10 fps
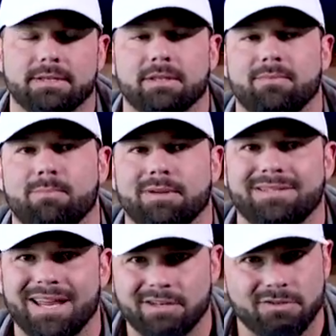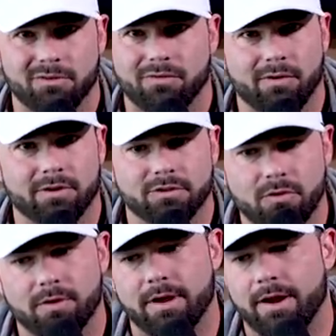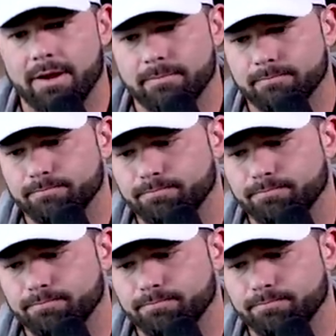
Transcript: is the potential for extraordinary.